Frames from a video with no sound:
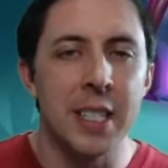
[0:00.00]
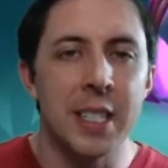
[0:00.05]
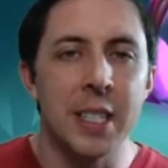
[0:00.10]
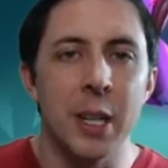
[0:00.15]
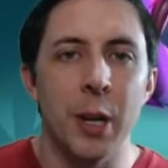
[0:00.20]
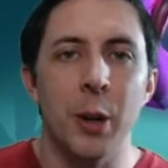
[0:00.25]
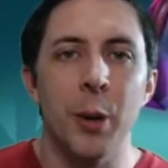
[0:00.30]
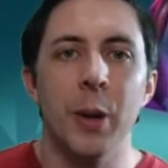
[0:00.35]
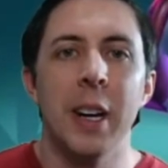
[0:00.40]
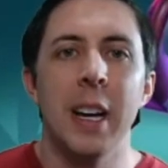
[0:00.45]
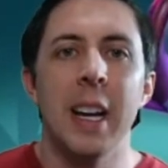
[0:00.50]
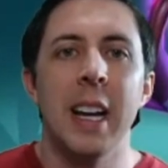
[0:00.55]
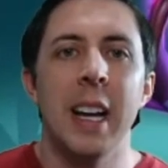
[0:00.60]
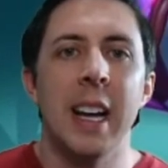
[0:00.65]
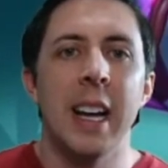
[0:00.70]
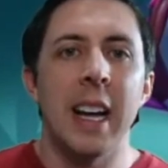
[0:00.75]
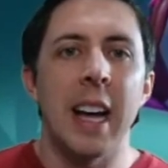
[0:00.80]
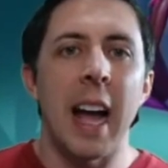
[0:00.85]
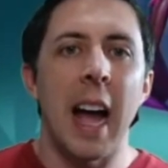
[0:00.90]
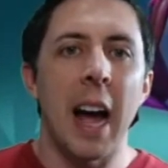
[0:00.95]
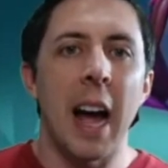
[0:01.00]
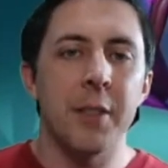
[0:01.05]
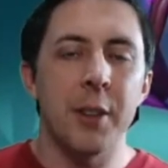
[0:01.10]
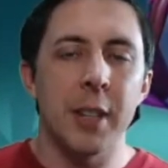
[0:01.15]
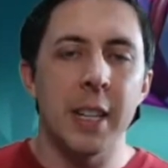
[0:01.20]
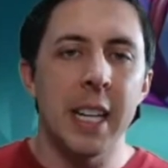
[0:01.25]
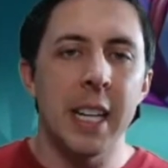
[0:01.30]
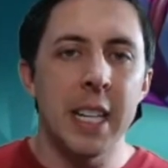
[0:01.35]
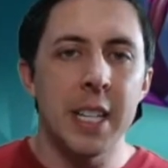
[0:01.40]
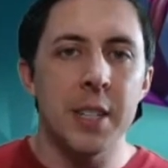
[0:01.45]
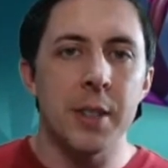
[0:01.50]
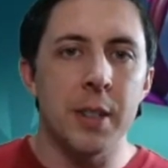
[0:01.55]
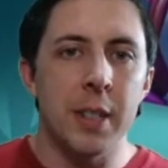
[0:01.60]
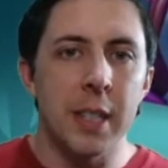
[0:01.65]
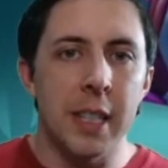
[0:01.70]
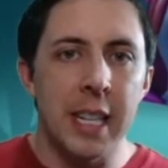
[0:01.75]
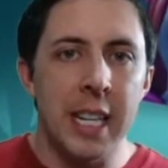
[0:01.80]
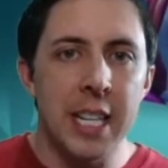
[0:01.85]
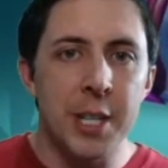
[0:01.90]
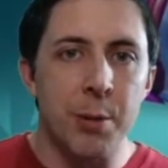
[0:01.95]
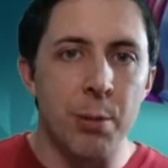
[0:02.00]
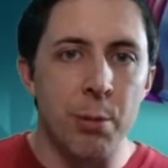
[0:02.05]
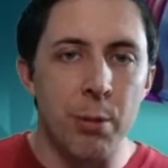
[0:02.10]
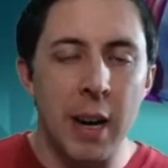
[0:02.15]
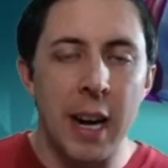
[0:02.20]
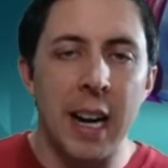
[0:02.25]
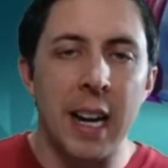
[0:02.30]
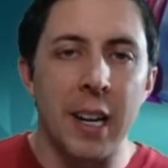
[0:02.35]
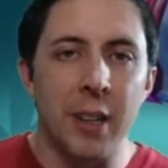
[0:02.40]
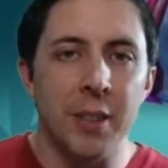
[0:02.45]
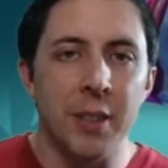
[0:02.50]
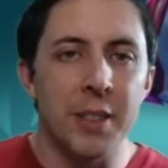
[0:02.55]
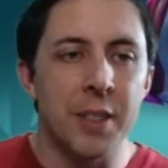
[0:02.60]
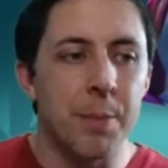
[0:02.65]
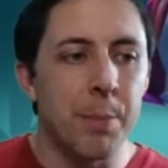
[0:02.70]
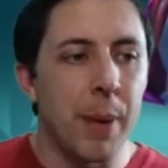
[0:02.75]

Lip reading: So after each round,